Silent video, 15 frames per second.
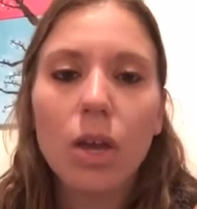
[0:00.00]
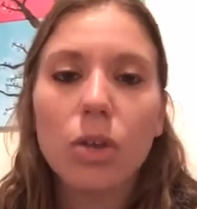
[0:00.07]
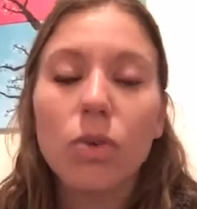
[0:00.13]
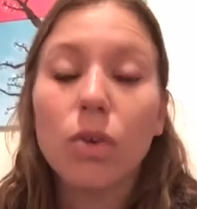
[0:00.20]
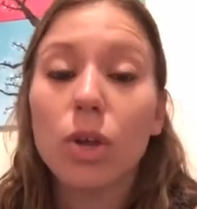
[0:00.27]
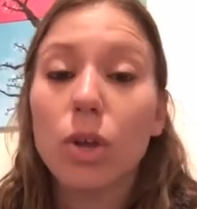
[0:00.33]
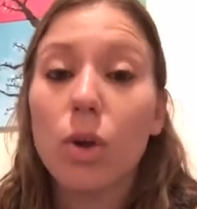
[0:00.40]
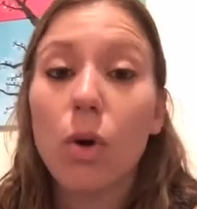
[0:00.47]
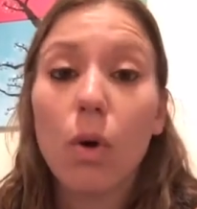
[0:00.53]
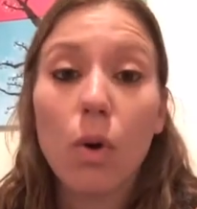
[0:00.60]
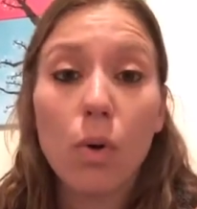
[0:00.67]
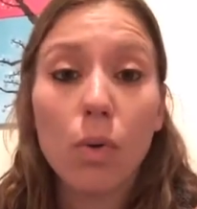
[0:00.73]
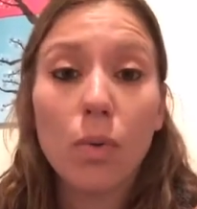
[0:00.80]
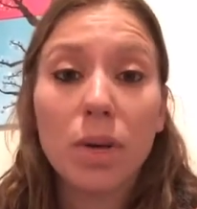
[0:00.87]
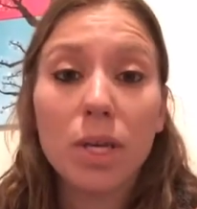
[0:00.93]
you can
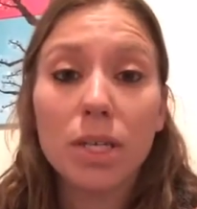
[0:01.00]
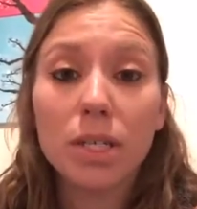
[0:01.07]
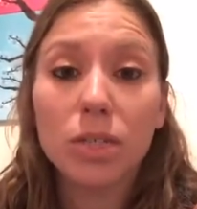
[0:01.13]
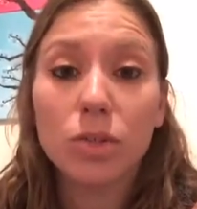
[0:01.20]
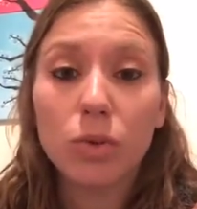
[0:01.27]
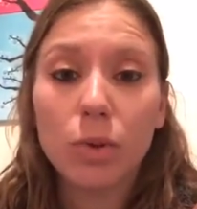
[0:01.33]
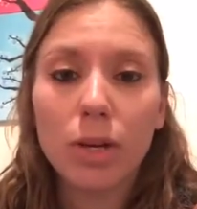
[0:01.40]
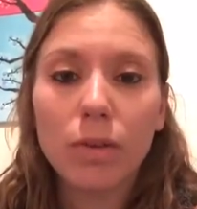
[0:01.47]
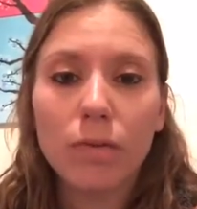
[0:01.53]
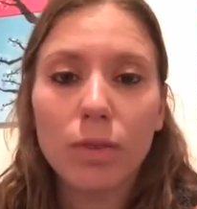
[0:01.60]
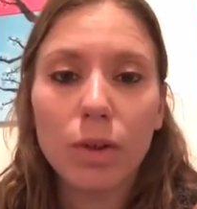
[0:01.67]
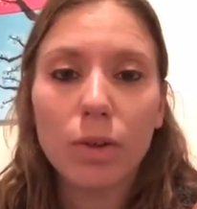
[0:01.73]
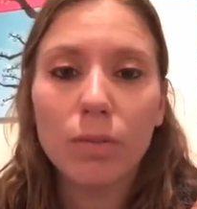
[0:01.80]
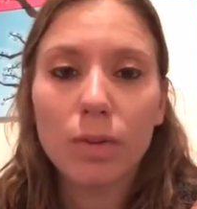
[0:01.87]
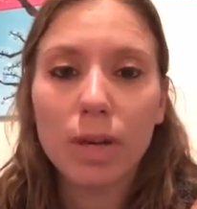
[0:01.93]
always join for
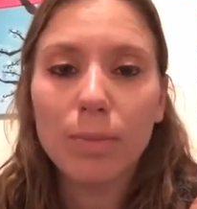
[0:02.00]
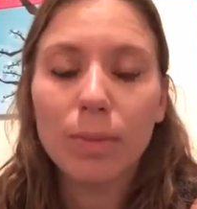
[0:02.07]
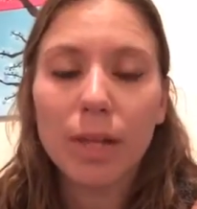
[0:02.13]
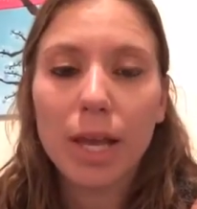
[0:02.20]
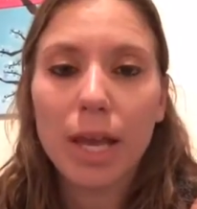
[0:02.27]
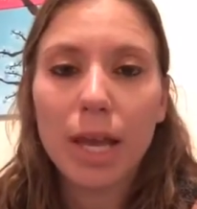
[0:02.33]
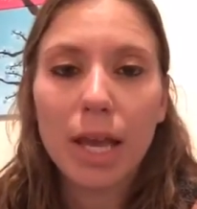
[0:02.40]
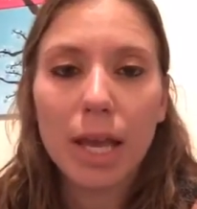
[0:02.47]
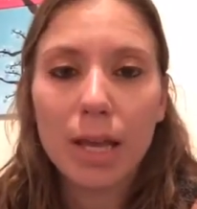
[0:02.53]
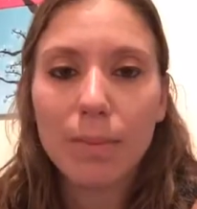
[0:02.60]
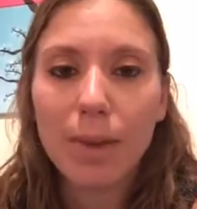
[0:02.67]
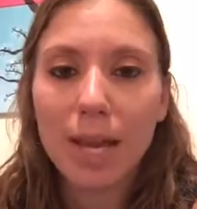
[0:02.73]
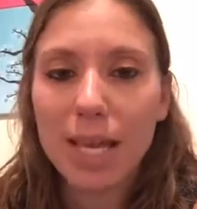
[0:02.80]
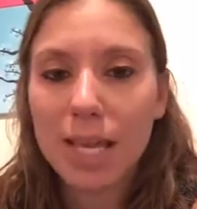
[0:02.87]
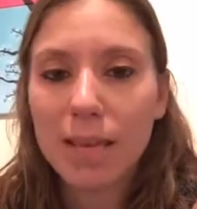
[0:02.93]
the replay in
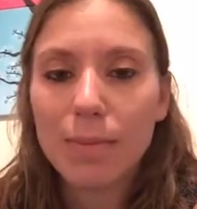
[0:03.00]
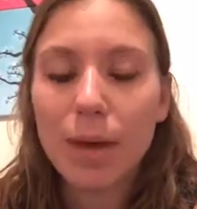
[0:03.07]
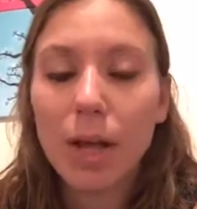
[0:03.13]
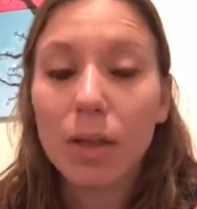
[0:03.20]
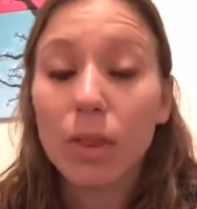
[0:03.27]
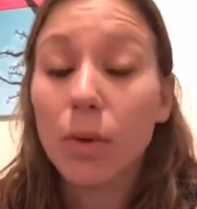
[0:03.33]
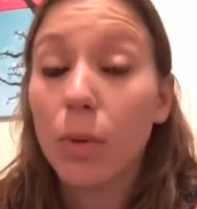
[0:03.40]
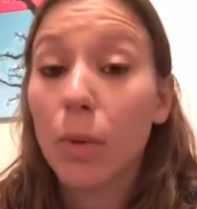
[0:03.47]
my email.